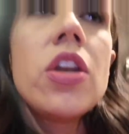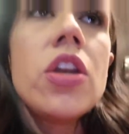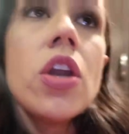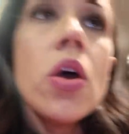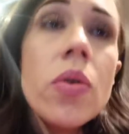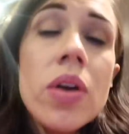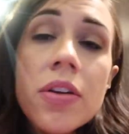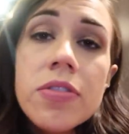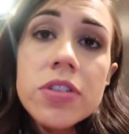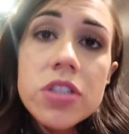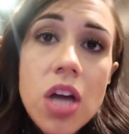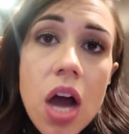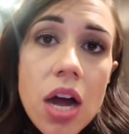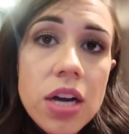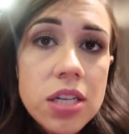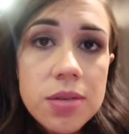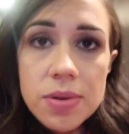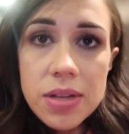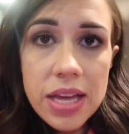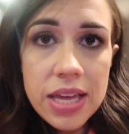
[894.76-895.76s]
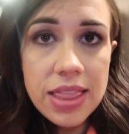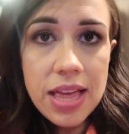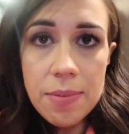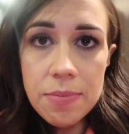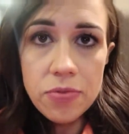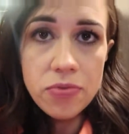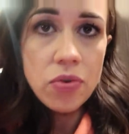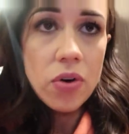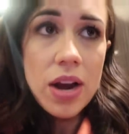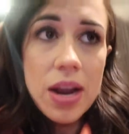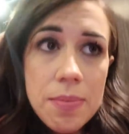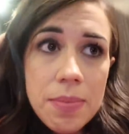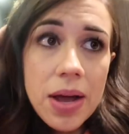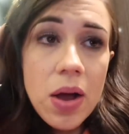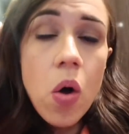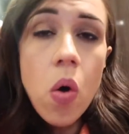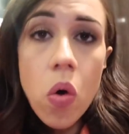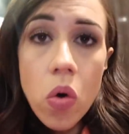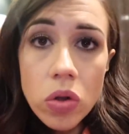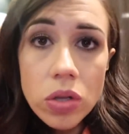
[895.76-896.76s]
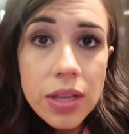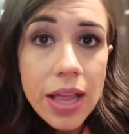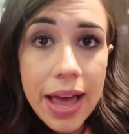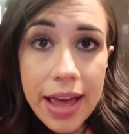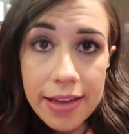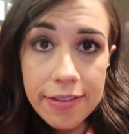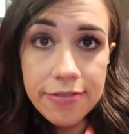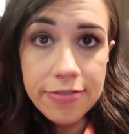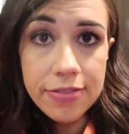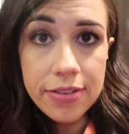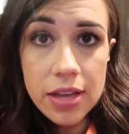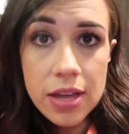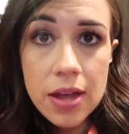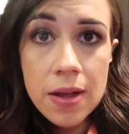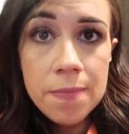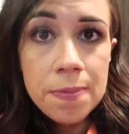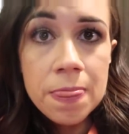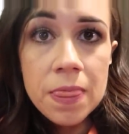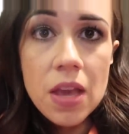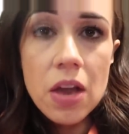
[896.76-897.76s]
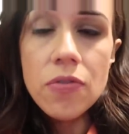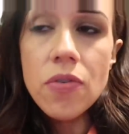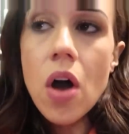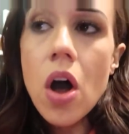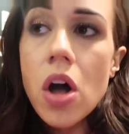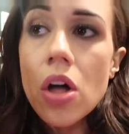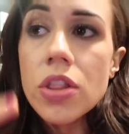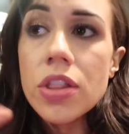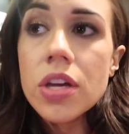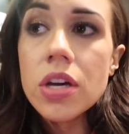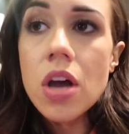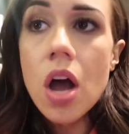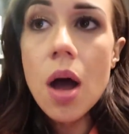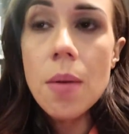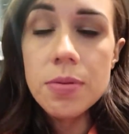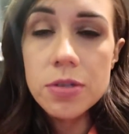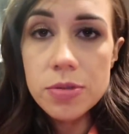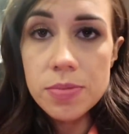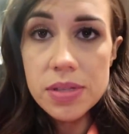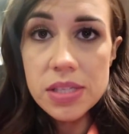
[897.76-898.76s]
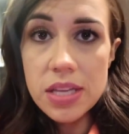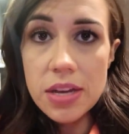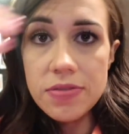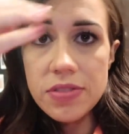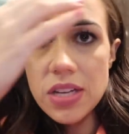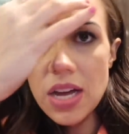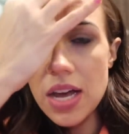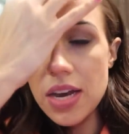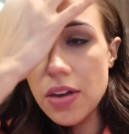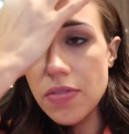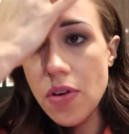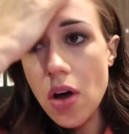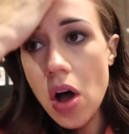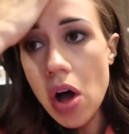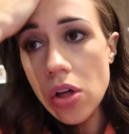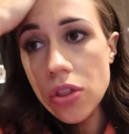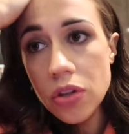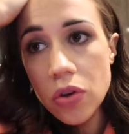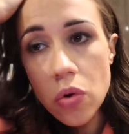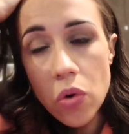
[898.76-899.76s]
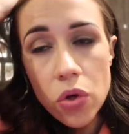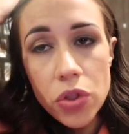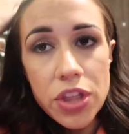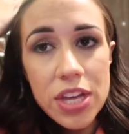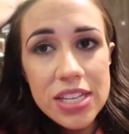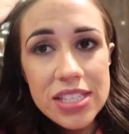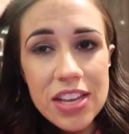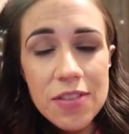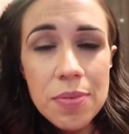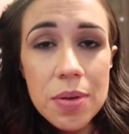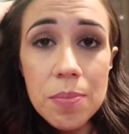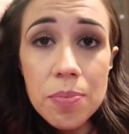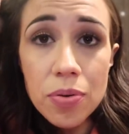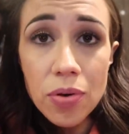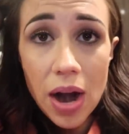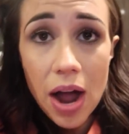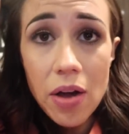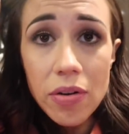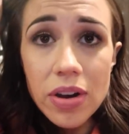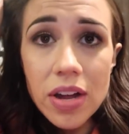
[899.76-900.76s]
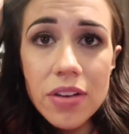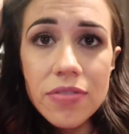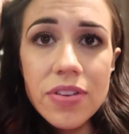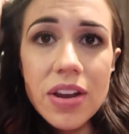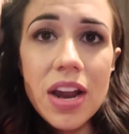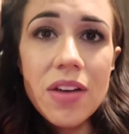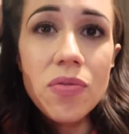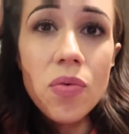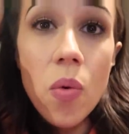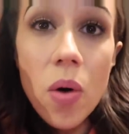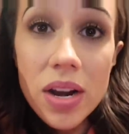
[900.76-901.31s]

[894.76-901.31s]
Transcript: No one ever talked to me like that before in my whole life. Of all the accomplishments I've done, of all the cool things I've been proud of and I've